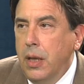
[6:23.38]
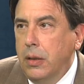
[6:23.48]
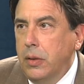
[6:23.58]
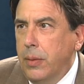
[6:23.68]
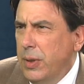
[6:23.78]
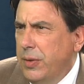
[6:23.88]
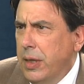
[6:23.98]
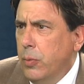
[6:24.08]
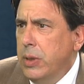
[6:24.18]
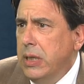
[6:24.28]
Tom, do you
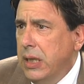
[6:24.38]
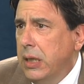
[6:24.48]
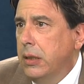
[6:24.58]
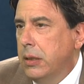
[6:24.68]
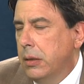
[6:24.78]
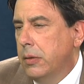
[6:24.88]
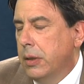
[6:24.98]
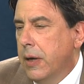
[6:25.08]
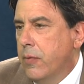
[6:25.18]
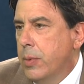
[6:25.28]
think we need the
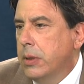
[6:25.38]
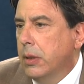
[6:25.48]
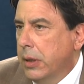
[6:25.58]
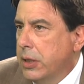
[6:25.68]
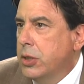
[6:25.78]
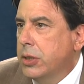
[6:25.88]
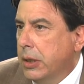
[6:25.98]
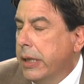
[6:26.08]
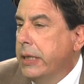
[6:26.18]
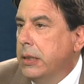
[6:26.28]
government to
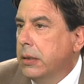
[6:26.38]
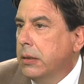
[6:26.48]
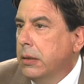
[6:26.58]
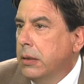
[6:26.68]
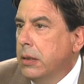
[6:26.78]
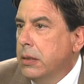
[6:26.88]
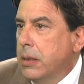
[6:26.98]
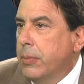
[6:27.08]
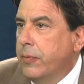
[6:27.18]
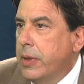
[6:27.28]
legislate
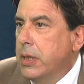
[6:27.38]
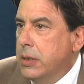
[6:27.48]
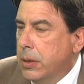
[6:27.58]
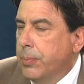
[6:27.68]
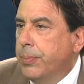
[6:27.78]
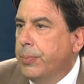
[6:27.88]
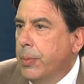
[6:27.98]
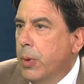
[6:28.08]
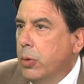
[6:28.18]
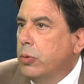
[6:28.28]
some of this to
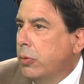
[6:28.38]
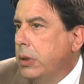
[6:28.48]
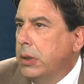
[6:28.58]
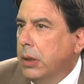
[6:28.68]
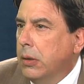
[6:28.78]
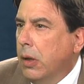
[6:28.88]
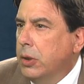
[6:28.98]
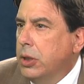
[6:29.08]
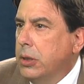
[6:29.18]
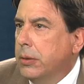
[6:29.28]
promote green
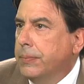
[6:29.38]
technologies?